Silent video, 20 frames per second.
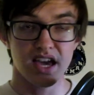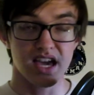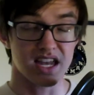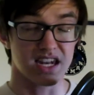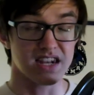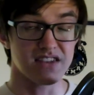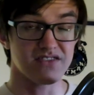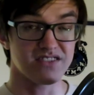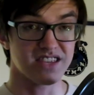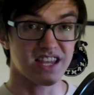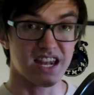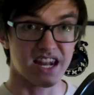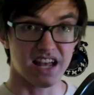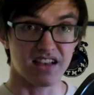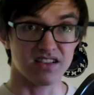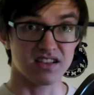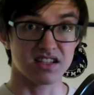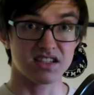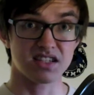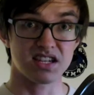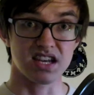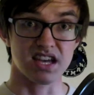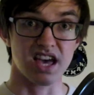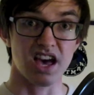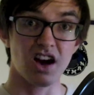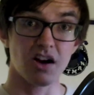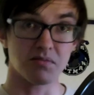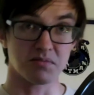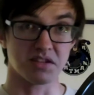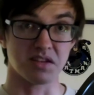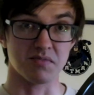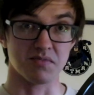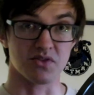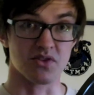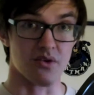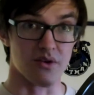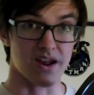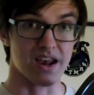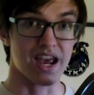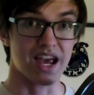and even that LSD helped him
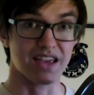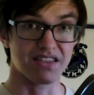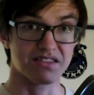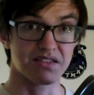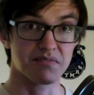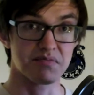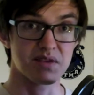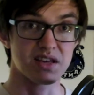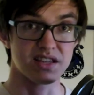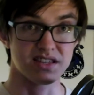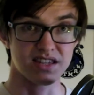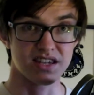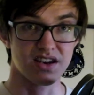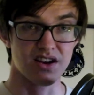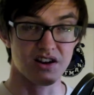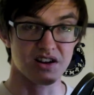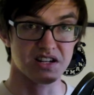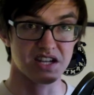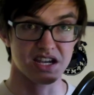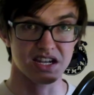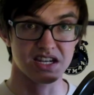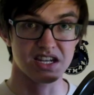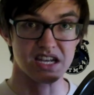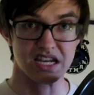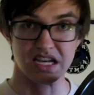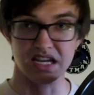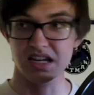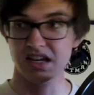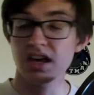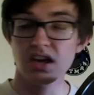create the PCR technique.